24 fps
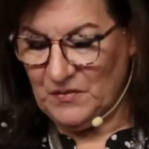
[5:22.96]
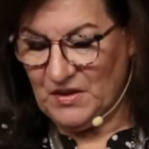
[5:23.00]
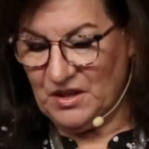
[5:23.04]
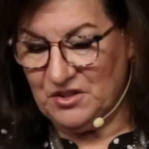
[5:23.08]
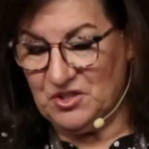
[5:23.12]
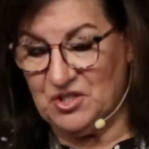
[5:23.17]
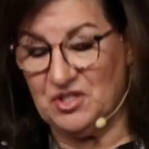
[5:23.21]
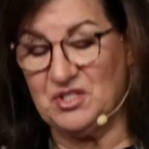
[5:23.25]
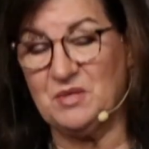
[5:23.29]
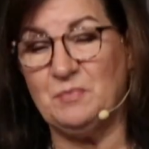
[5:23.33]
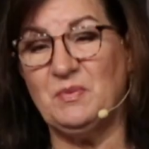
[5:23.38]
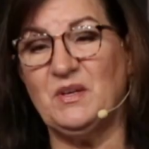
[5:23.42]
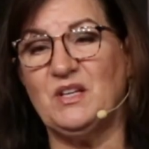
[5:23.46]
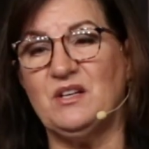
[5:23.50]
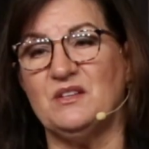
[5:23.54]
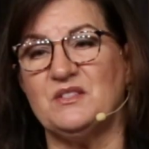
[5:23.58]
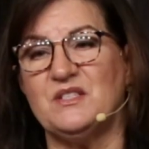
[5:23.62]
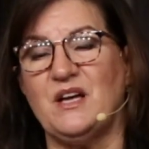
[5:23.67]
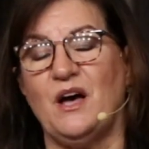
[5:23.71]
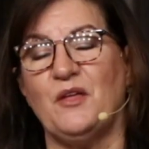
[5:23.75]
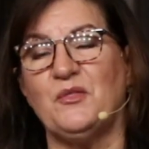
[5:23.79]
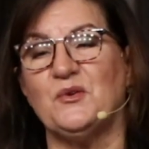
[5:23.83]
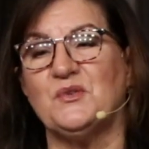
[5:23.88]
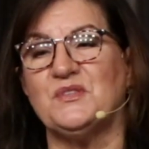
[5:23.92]
Just because
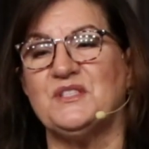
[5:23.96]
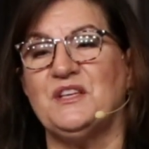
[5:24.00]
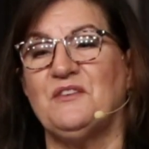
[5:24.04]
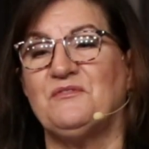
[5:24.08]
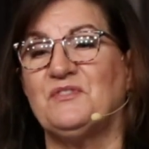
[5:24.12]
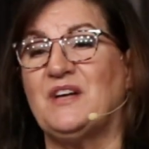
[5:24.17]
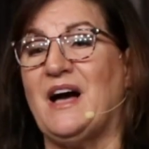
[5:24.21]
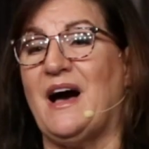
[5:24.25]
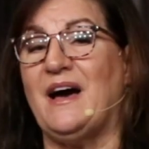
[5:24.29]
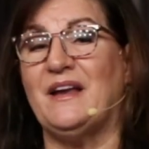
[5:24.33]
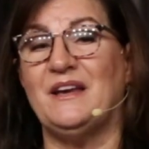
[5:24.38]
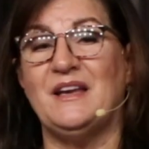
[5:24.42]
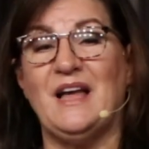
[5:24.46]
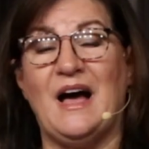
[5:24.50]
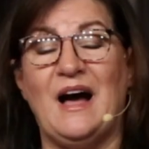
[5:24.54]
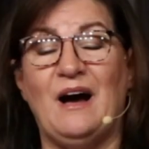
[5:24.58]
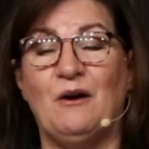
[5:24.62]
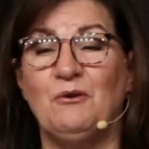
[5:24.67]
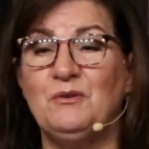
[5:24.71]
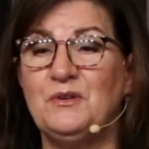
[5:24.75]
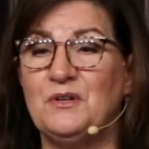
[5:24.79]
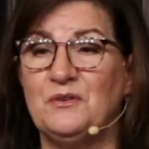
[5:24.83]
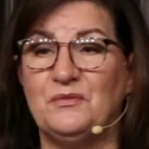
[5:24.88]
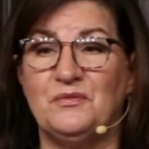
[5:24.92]
others have gotten
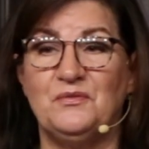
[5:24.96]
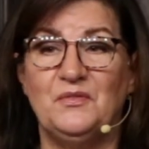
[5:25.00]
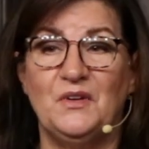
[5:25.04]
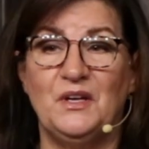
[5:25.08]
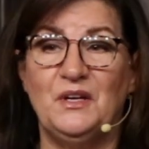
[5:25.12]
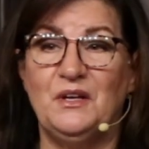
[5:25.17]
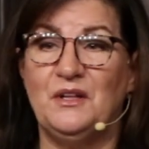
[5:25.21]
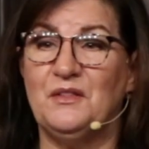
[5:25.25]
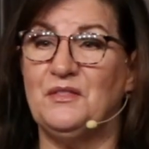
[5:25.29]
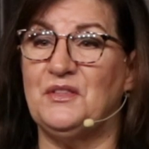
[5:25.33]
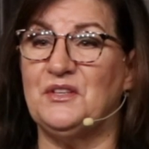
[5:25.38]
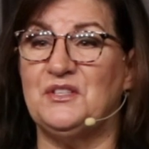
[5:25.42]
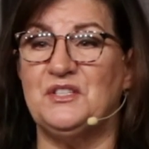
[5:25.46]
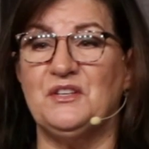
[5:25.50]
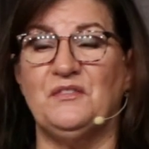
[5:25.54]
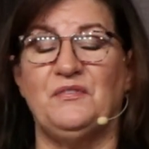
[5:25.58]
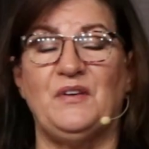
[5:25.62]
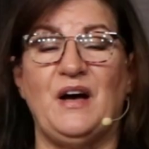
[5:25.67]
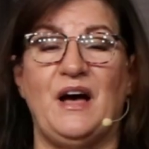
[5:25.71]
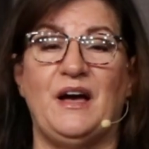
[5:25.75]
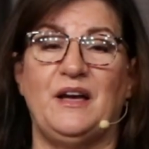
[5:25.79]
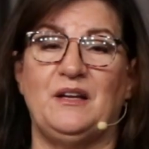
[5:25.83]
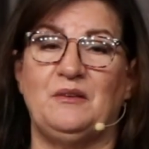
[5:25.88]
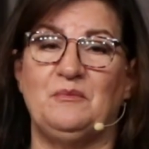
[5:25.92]
out of the
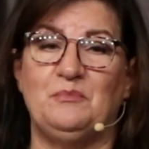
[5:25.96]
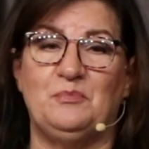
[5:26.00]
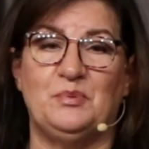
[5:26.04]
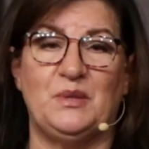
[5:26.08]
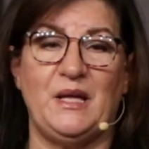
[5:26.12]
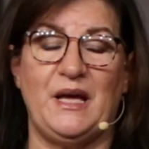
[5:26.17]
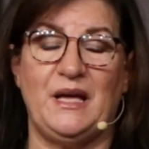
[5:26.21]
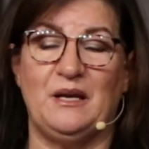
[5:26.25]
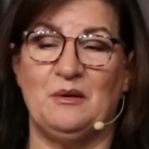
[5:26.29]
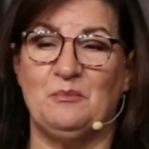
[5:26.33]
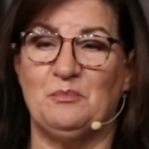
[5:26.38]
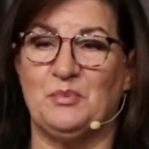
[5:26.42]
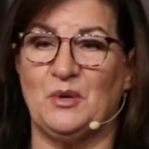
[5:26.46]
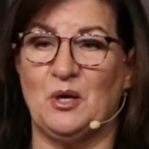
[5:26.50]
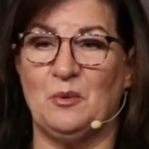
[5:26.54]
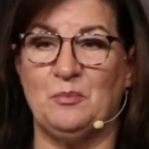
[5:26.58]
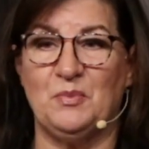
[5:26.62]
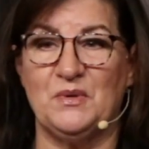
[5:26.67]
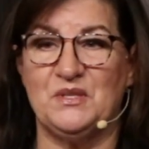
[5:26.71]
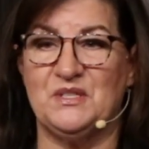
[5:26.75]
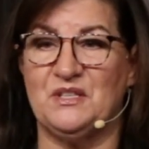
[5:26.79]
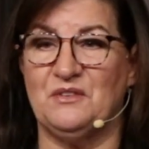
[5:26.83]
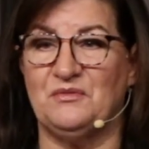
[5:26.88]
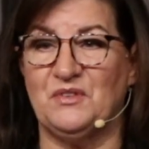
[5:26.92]
divine plan and
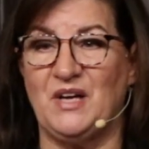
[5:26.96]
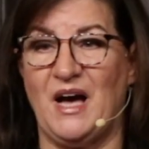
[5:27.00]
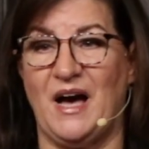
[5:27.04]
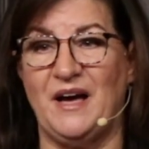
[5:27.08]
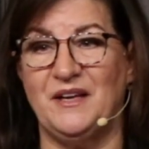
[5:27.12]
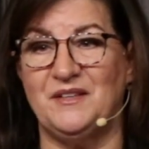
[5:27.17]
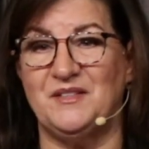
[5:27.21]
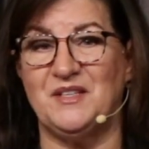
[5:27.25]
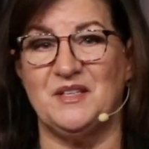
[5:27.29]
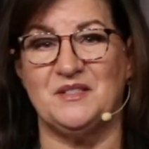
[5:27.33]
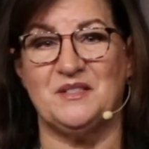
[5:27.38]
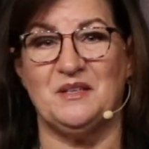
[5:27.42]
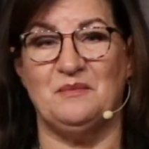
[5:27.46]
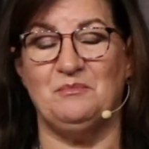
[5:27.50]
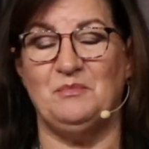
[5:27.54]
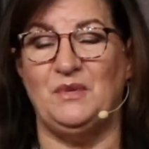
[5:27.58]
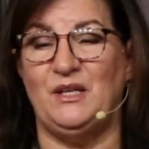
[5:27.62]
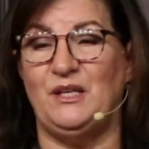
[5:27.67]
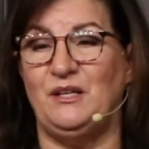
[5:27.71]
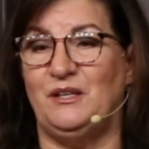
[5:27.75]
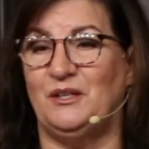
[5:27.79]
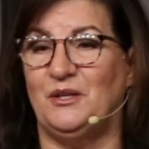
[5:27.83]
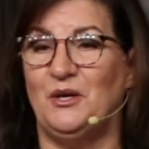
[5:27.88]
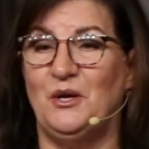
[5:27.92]
purpose of God doesn't
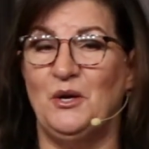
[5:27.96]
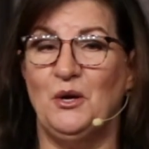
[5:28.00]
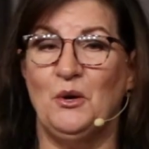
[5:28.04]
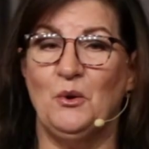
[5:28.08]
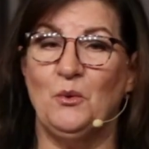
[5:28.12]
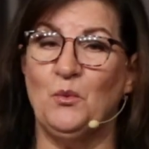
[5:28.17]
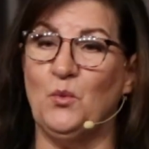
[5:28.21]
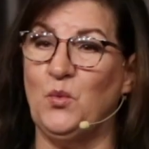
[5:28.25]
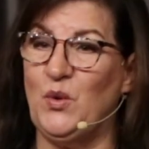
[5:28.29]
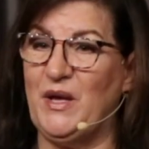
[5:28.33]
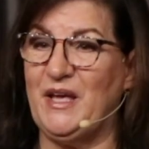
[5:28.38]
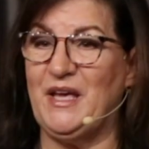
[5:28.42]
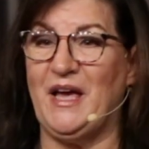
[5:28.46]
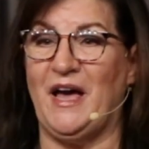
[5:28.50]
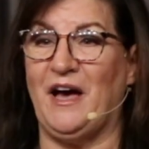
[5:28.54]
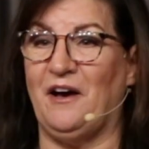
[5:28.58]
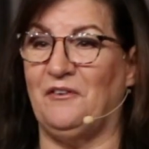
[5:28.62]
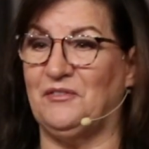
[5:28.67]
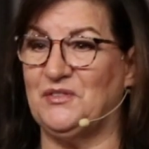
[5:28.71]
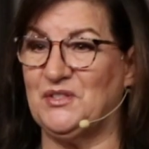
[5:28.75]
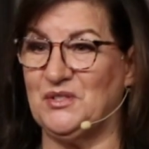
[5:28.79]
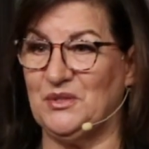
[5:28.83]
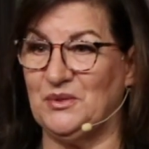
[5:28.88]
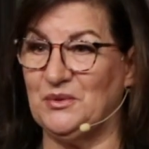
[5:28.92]
mean we
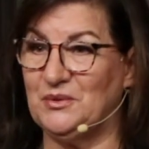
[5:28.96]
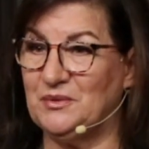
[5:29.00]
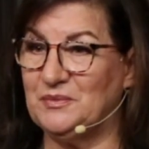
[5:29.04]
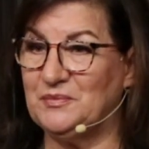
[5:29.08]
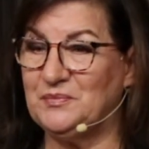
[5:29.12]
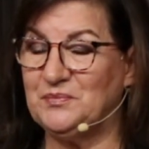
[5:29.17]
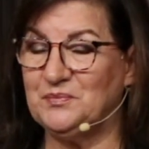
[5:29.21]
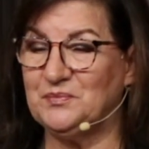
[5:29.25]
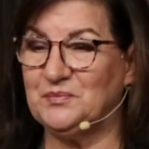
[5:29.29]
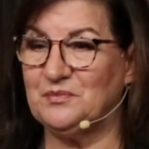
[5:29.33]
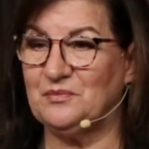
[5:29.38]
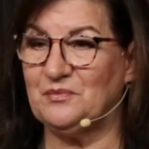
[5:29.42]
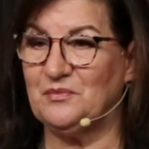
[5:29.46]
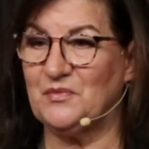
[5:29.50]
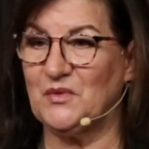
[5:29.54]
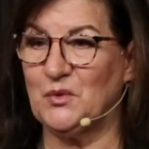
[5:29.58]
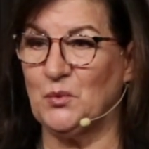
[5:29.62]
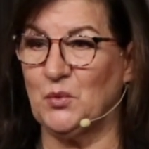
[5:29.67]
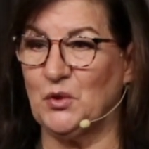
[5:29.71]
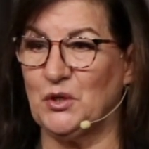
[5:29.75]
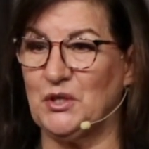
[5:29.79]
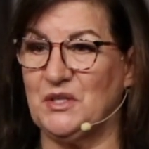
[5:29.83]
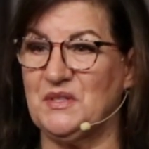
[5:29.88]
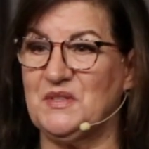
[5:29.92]
have to.
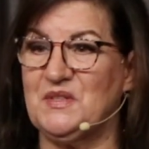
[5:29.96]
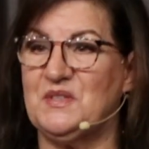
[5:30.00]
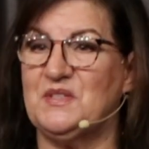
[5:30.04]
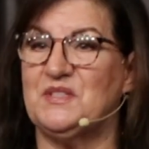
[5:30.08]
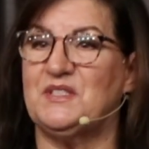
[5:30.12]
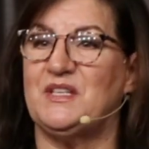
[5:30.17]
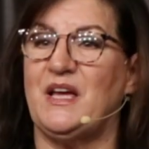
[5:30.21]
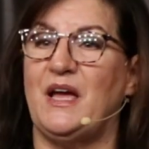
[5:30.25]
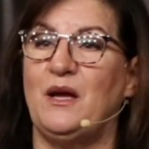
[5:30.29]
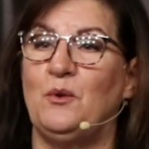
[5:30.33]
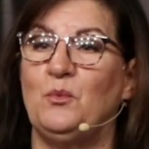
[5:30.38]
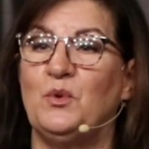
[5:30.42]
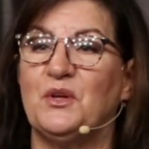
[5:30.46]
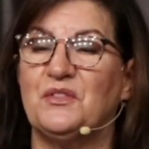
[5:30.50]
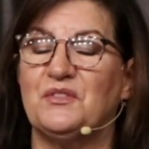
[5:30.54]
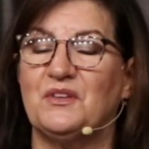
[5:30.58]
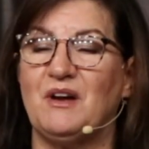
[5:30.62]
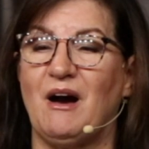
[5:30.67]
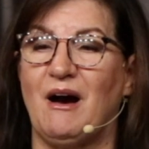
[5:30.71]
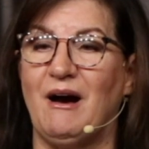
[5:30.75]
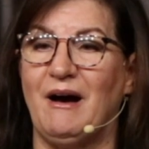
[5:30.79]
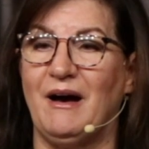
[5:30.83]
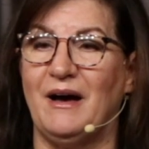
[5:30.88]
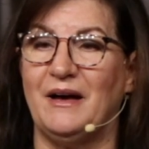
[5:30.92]
We're going to stay with
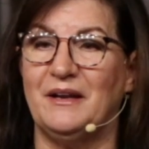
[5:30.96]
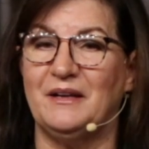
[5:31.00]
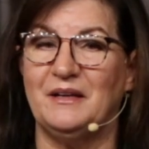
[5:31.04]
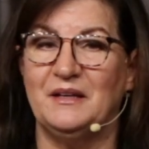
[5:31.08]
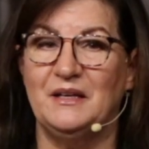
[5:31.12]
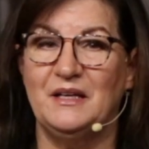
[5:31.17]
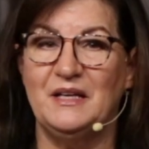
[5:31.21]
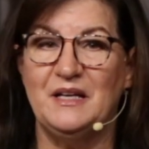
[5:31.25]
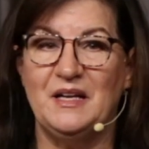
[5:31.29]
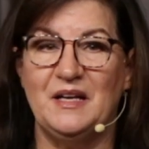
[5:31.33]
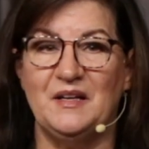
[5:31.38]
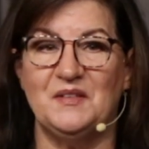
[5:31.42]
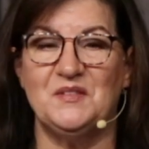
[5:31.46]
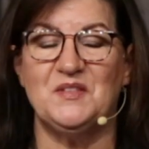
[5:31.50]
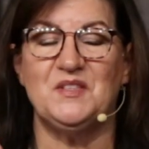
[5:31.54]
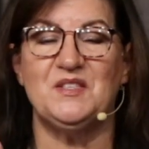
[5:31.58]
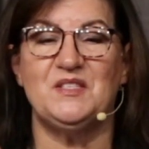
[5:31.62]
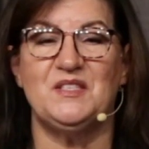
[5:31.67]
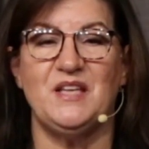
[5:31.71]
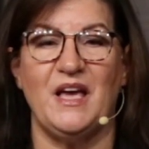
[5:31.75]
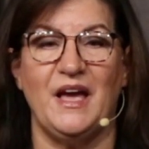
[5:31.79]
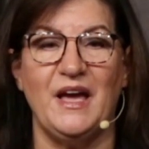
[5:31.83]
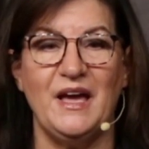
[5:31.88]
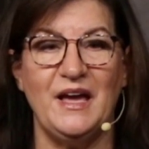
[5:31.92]
God and
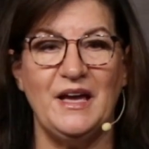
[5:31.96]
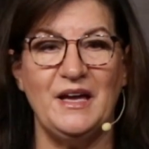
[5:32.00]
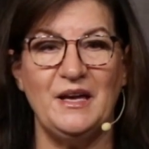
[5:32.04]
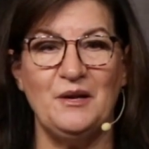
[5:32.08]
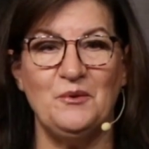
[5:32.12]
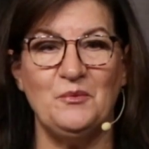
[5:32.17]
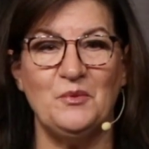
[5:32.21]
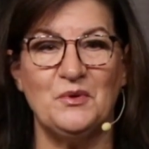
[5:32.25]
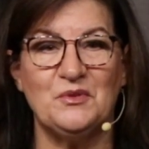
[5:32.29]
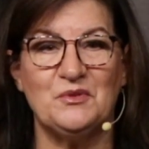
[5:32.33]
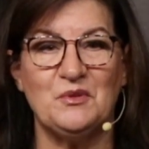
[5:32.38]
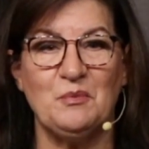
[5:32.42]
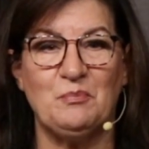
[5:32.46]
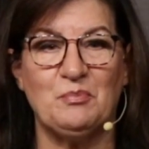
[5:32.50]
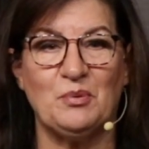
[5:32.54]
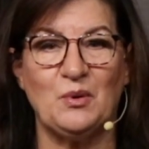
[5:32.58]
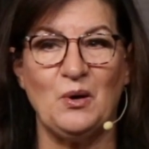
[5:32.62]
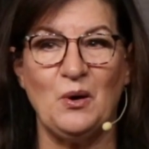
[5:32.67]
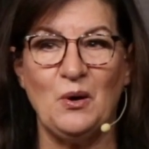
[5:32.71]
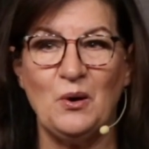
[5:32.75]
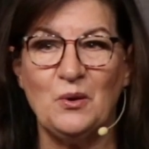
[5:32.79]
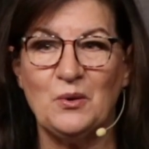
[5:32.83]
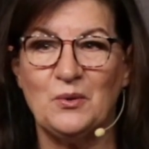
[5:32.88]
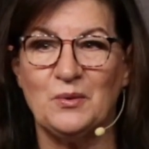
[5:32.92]
stay with the
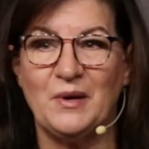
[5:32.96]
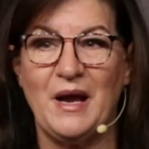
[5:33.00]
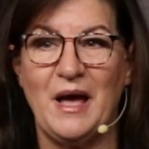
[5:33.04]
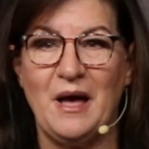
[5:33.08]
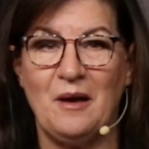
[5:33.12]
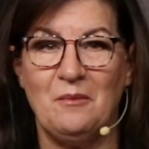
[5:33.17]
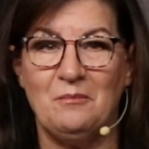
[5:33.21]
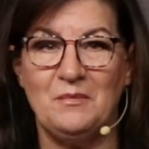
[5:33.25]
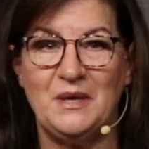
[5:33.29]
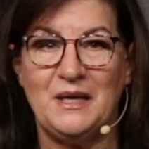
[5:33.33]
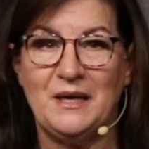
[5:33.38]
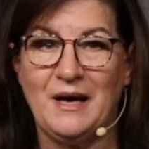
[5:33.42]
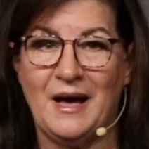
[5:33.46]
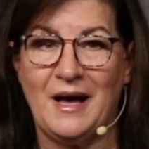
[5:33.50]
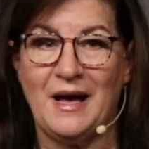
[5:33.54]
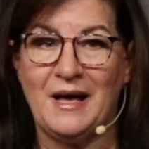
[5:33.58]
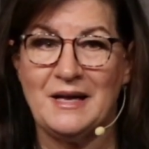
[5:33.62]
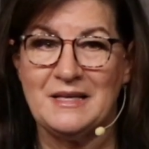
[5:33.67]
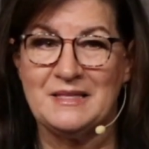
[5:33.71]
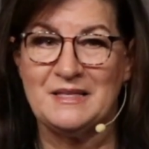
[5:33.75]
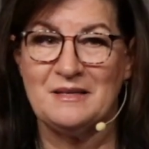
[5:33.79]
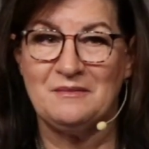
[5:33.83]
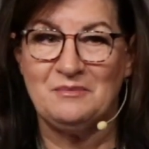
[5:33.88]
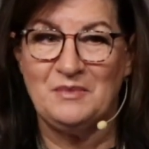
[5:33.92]
program,
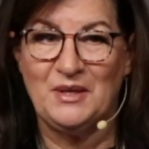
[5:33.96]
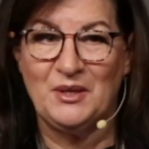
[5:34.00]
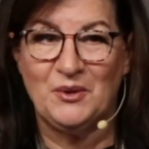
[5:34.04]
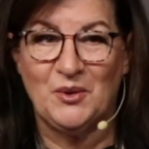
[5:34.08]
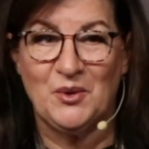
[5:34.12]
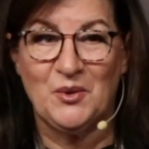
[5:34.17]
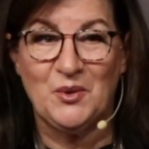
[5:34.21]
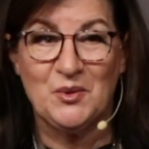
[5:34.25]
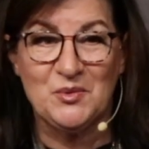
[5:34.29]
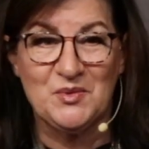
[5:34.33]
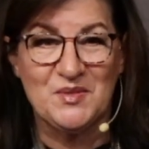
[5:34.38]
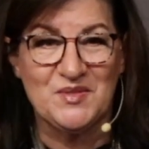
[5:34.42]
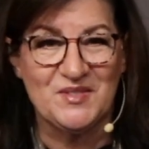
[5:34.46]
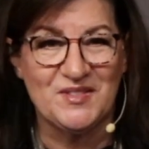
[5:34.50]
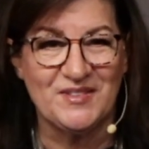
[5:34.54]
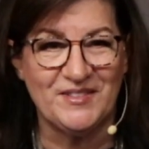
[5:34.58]
mijas and mijos.